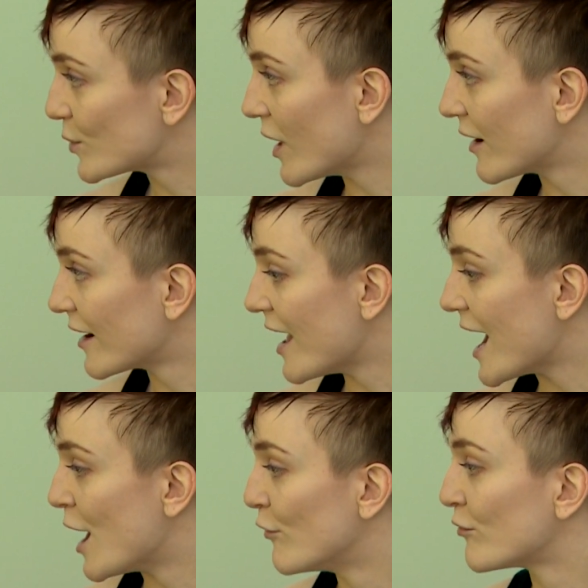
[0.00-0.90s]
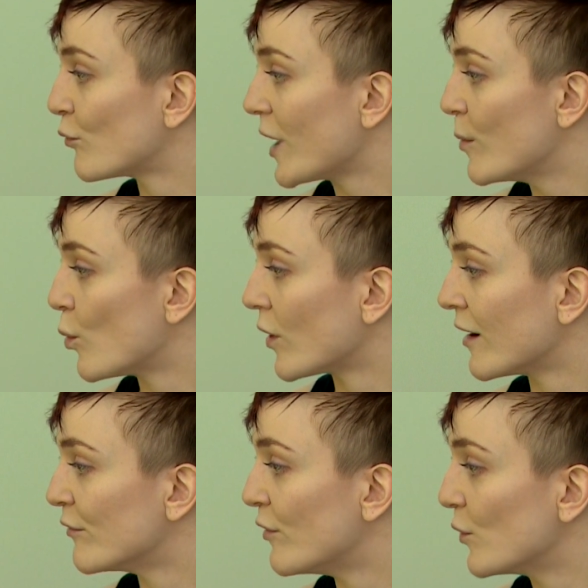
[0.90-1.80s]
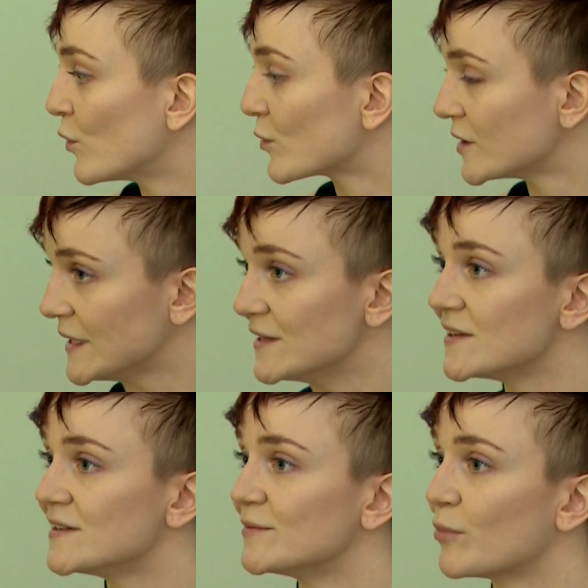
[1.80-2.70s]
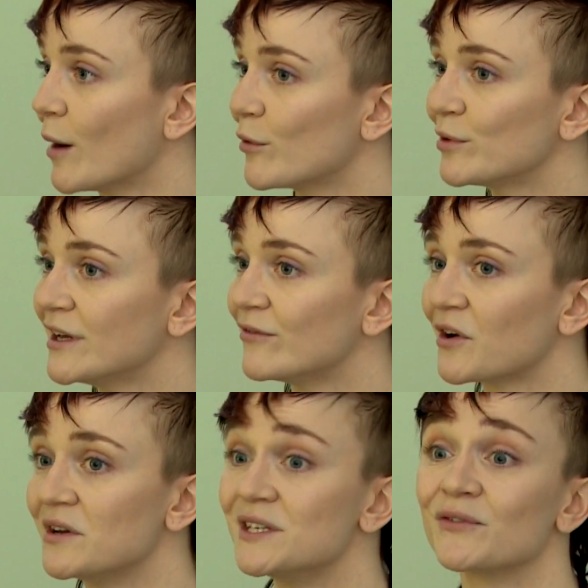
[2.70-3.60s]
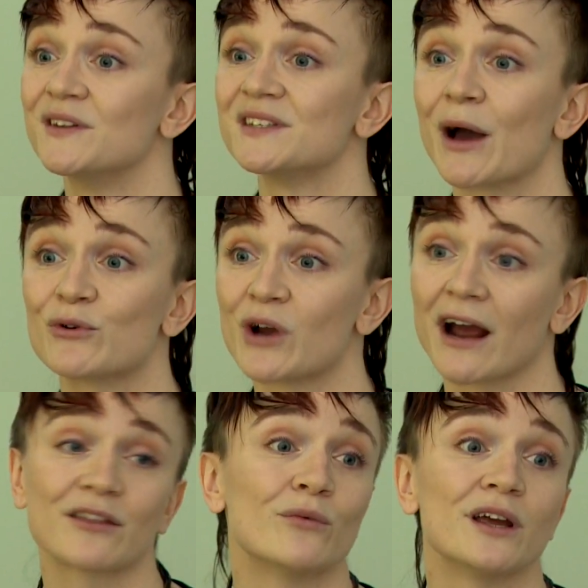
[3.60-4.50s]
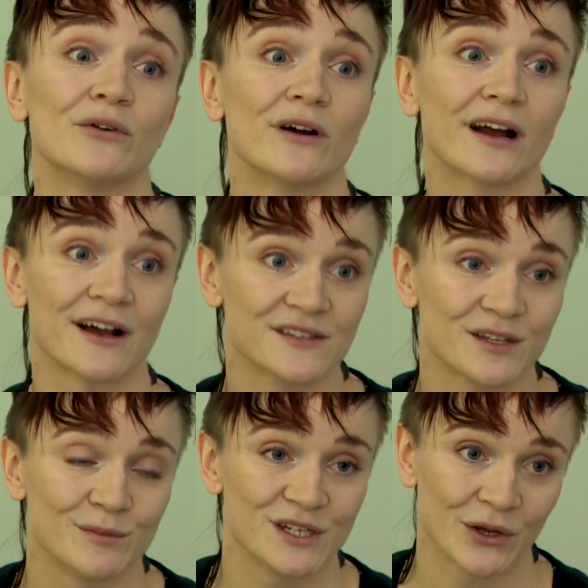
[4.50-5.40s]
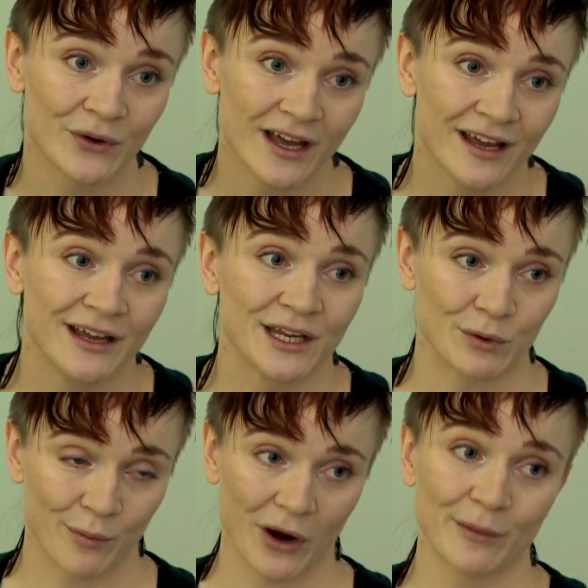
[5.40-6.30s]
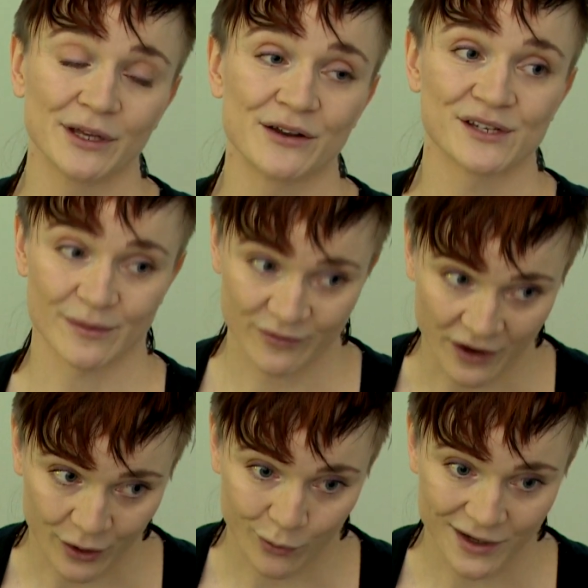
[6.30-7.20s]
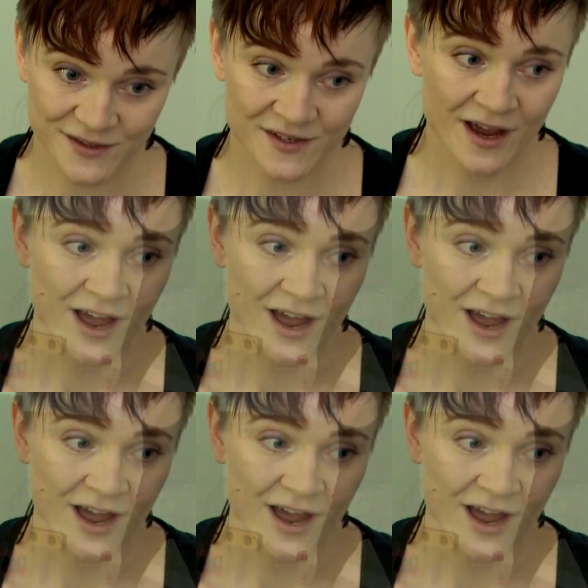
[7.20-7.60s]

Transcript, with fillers: We are going to have way more vocal releases, probably a very different soundtrack than what you were accustomed to. You will probably hear some f words.